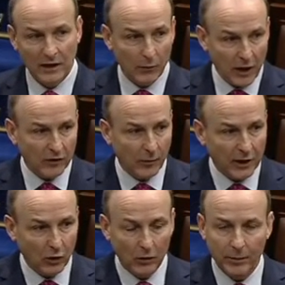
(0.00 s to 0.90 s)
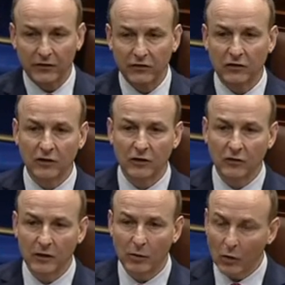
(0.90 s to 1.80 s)
then we undermine the whole basis of the
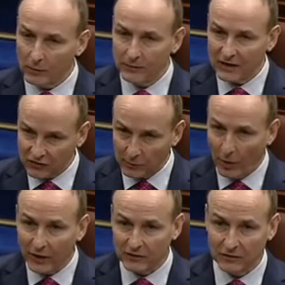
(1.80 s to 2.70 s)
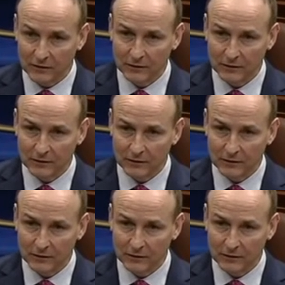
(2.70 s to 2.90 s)
degree programme. That's the point.